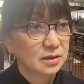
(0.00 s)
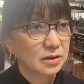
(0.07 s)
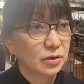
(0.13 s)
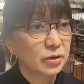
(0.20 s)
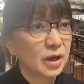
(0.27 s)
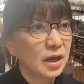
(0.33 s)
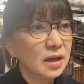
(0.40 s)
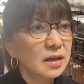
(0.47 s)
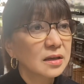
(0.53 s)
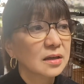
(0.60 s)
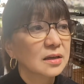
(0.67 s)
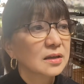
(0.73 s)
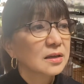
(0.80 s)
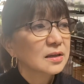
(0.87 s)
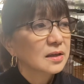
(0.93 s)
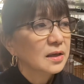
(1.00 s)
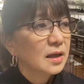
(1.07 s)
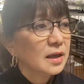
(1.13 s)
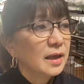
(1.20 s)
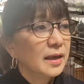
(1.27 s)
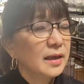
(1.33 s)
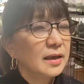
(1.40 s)
okay?
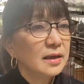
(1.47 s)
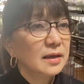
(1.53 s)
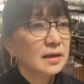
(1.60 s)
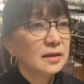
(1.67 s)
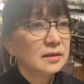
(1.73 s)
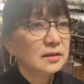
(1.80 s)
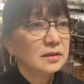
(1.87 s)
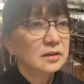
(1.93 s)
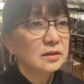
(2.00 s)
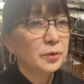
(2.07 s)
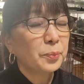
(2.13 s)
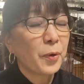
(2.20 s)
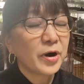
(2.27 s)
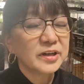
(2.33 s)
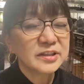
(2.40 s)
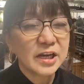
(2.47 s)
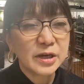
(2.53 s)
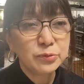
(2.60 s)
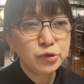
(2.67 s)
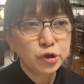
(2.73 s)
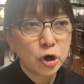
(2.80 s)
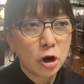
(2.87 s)
And the
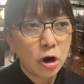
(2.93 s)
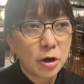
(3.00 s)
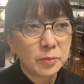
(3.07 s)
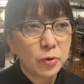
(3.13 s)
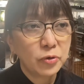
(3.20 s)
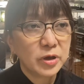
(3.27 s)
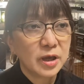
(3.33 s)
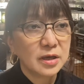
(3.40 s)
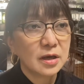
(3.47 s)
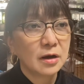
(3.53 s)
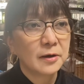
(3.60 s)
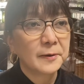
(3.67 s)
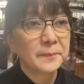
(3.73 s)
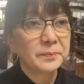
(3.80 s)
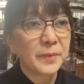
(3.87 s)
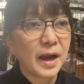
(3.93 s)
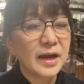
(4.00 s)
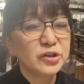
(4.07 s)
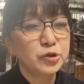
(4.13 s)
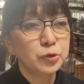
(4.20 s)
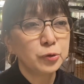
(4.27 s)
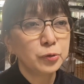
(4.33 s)
part-time job, okay, um, I
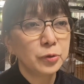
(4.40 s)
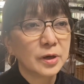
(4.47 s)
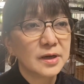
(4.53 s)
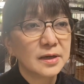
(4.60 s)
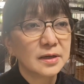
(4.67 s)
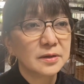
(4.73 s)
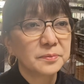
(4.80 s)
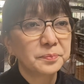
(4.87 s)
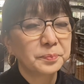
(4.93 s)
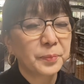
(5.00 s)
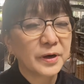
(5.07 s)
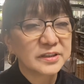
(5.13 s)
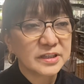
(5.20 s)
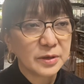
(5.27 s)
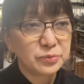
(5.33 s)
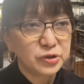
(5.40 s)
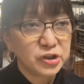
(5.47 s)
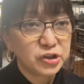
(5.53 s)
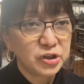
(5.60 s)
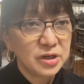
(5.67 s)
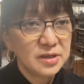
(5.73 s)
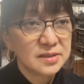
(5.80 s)
do part-time
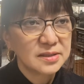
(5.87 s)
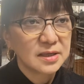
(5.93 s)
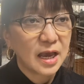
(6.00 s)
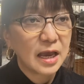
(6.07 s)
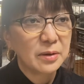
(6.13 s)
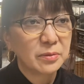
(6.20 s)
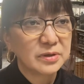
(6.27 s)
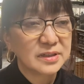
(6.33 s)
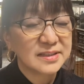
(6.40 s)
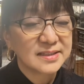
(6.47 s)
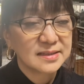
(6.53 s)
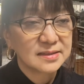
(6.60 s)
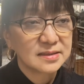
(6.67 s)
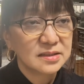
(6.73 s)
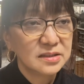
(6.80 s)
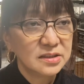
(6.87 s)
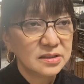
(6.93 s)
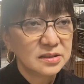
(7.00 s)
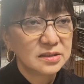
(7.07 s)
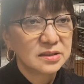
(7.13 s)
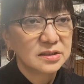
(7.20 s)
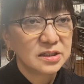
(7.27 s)
teachings. I'm an assistant
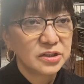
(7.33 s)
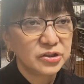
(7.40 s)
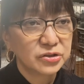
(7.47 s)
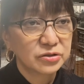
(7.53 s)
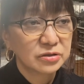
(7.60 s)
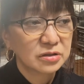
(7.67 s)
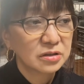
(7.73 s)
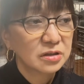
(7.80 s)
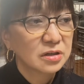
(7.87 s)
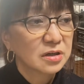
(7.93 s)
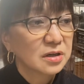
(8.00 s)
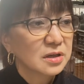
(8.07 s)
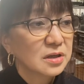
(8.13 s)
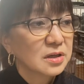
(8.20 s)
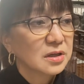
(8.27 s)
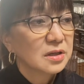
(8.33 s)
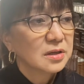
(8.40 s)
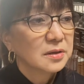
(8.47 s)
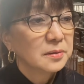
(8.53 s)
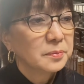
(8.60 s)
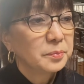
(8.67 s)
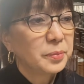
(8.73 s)
teacher
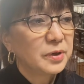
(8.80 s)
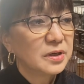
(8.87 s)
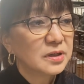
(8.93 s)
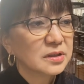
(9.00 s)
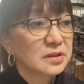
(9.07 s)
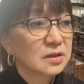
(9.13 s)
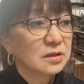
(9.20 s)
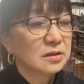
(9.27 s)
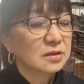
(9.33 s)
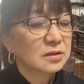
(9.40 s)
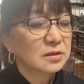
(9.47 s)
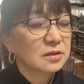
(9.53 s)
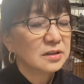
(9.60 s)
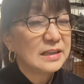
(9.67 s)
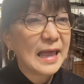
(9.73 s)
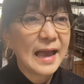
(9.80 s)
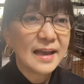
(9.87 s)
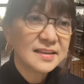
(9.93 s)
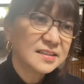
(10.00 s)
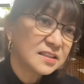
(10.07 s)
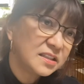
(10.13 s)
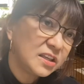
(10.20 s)
but uh,
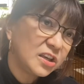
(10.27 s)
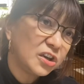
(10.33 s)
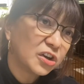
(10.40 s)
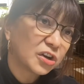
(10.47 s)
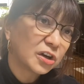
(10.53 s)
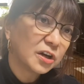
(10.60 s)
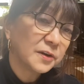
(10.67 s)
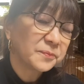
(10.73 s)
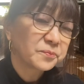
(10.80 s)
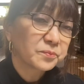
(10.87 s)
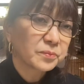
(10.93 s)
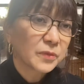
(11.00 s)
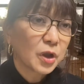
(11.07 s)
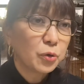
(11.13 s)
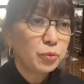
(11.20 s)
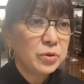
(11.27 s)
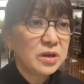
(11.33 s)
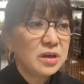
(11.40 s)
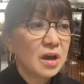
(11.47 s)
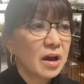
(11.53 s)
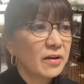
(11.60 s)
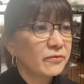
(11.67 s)
last year, we
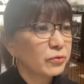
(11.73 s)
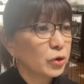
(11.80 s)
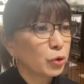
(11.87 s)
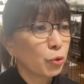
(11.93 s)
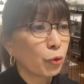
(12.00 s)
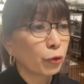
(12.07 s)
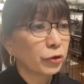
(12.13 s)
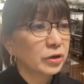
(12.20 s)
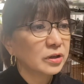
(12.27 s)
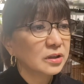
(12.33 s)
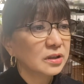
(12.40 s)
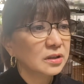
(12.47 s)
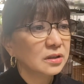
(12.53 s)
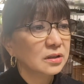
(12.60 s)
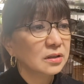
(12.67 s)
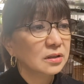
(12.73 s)
have recorded